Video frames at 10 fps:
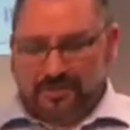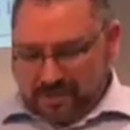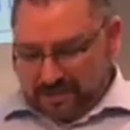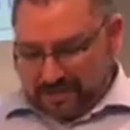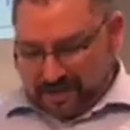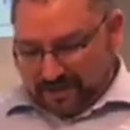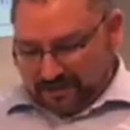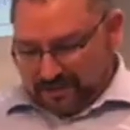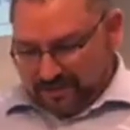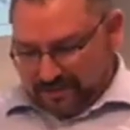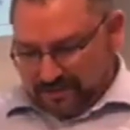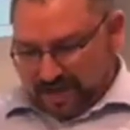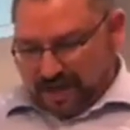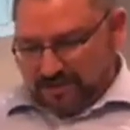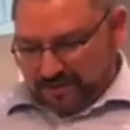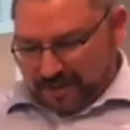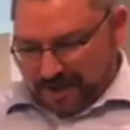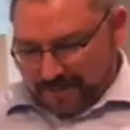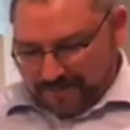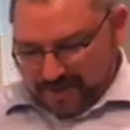Who is this
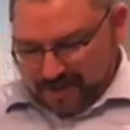Yahuwah,